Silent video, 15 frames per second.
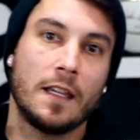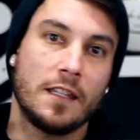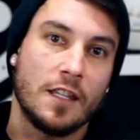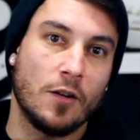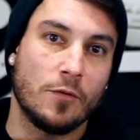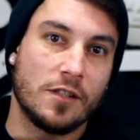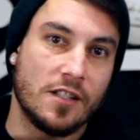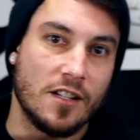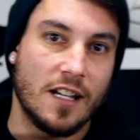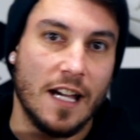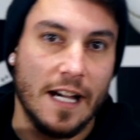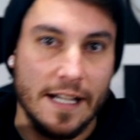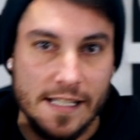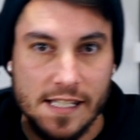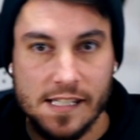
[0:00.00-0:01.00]
Yo, what's good,
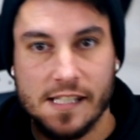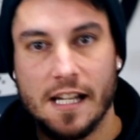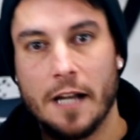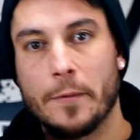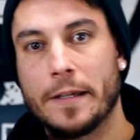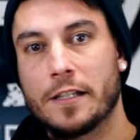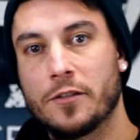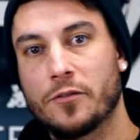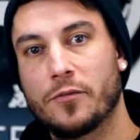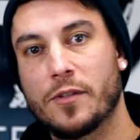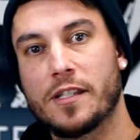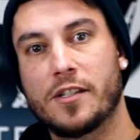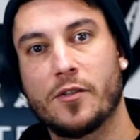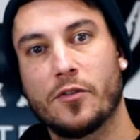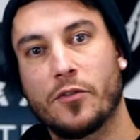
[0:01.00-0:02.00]
guys? This is
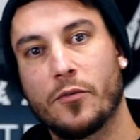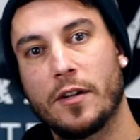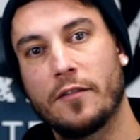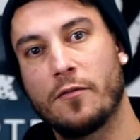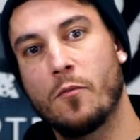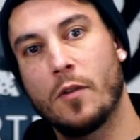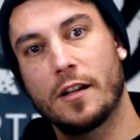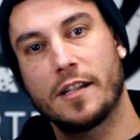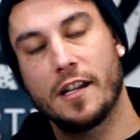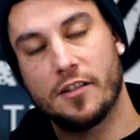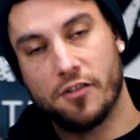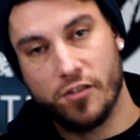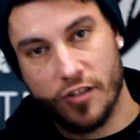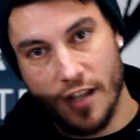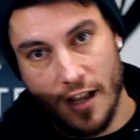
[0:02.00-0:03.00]
Nightwing2303 from
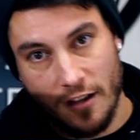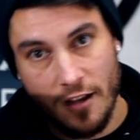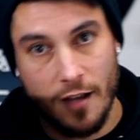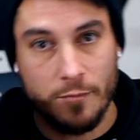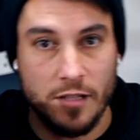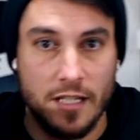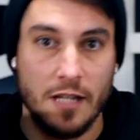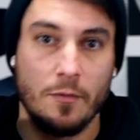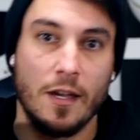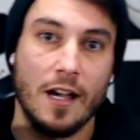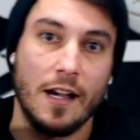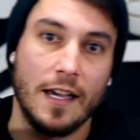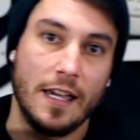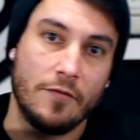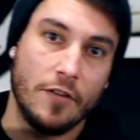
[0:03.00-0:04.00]
WearTesters.com. Today we
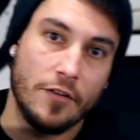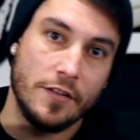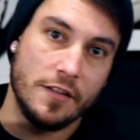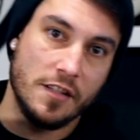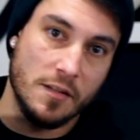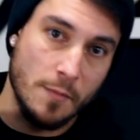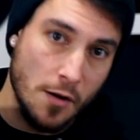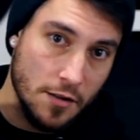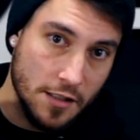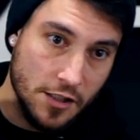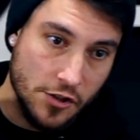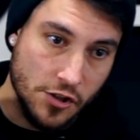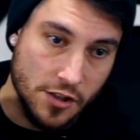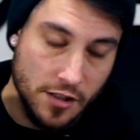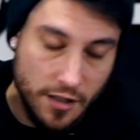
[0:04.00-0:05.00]
got a very small
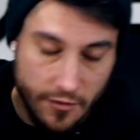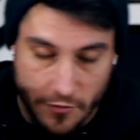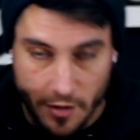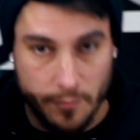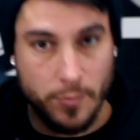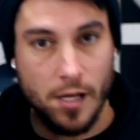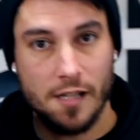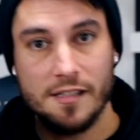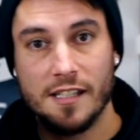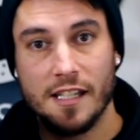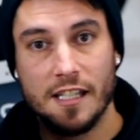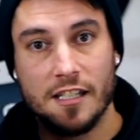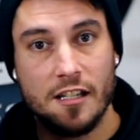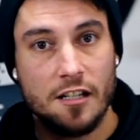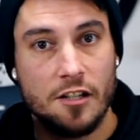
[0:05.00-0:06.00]
edition of unboxing
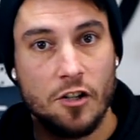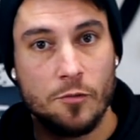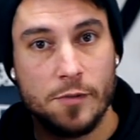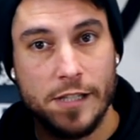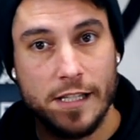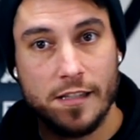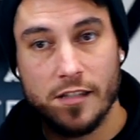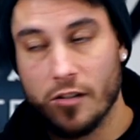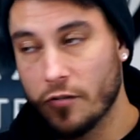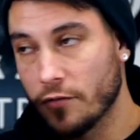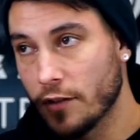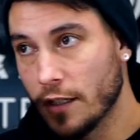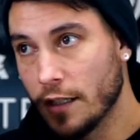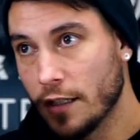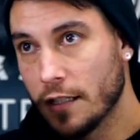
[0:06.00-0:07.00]
a ton of dope shit.
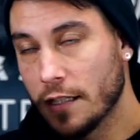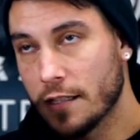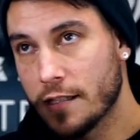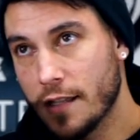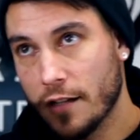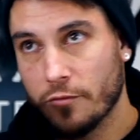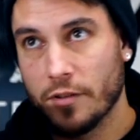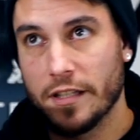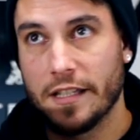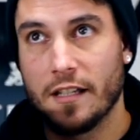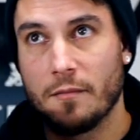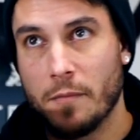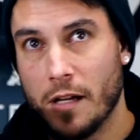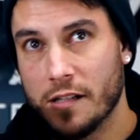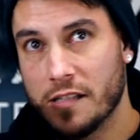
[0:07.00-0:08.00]
So it's not really
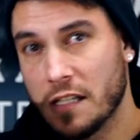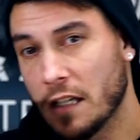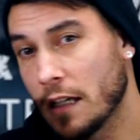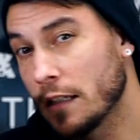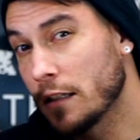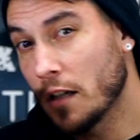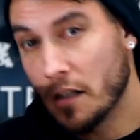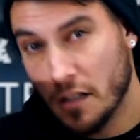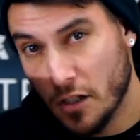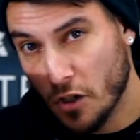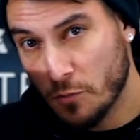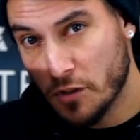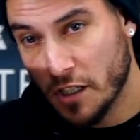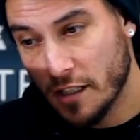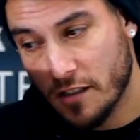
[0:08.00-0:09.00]
unboxing a ton of
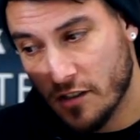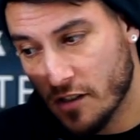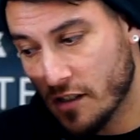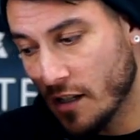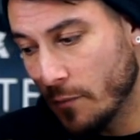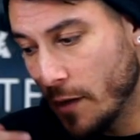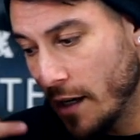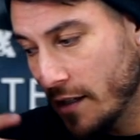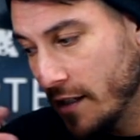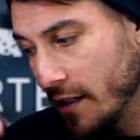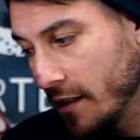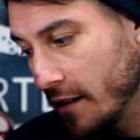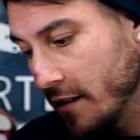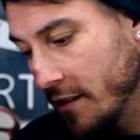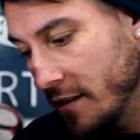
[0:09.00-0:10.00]
dope shit, it's just
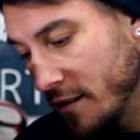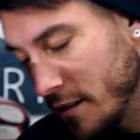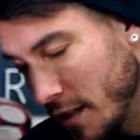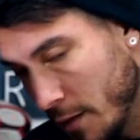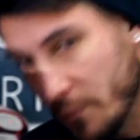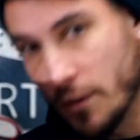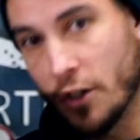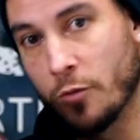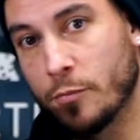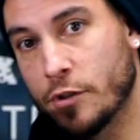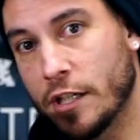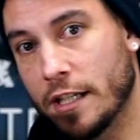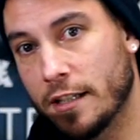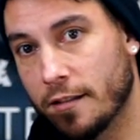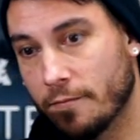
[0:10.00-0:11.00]
unboxing some dope
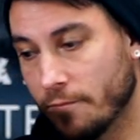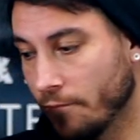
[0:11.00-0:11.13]
shit.